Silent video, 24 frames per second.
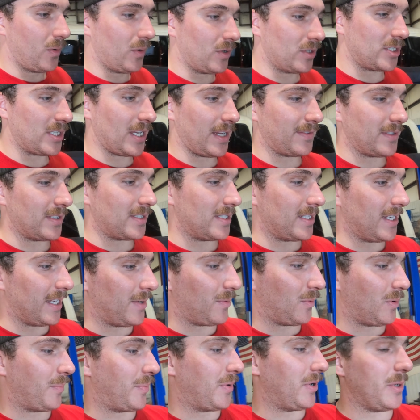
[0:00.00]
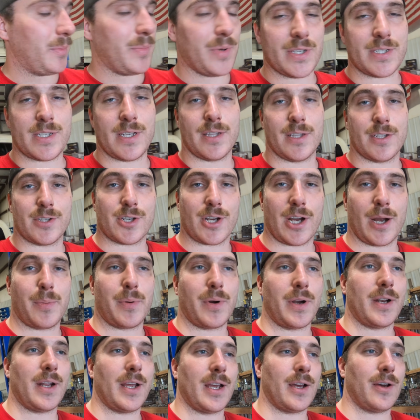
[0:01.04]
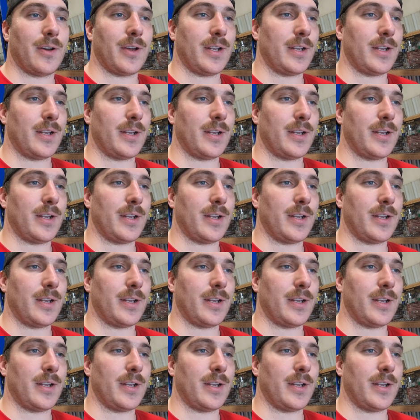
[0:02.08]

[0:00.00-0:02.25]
We'll just have to see. We're pretty busy in the shop right now,